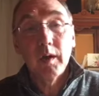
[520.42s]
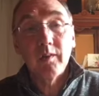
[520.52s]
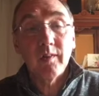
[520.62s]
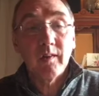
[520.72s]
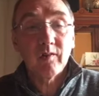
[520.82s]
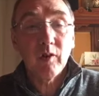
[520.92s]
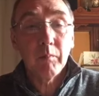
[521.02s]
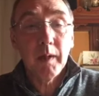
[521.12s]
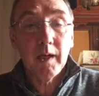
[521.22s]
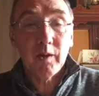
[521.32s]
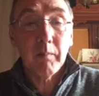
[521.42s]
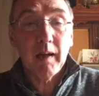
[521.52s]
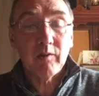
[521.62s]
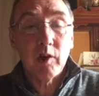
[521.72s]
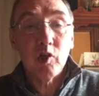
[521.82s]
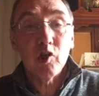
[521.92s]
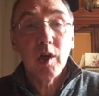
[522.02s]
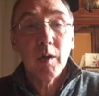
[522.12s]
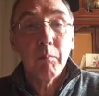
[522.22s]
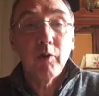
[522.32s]
You see, some hear the message
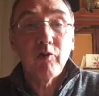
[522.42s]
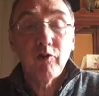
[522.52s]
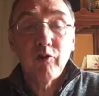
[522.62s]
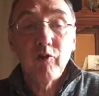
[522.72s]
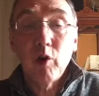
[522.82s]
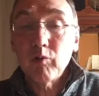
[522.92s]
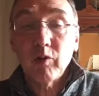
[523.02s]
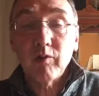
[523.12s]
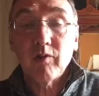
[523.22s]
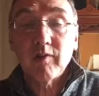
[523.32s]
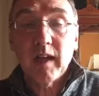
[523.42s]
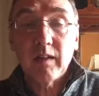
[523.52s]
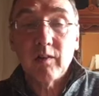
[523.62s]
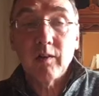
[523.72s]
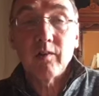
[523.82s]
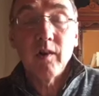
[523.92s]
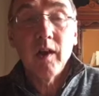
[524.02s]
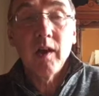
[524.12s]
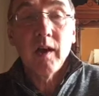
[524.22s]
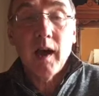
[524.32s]
but don't understand it,
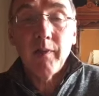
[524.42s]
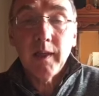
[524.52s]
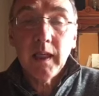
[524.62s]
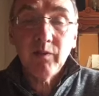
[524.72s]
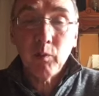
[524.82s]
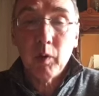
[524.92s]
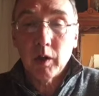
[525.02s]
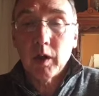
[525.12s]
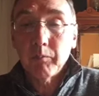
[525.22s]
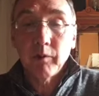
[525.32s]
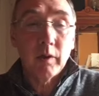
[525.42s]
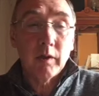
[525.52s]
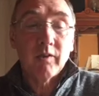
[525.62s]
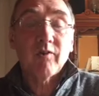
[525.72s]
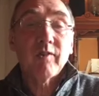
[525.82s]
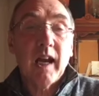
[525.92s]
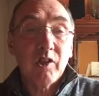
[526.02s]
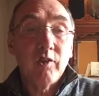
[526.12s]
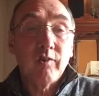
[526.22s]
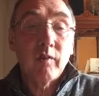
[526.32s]
and the evil one comes along and
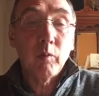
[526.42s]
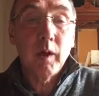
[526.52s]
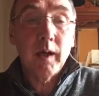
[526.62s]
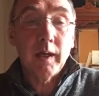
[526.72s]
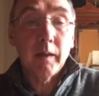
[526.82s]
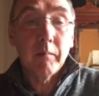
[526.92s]
snatches it away.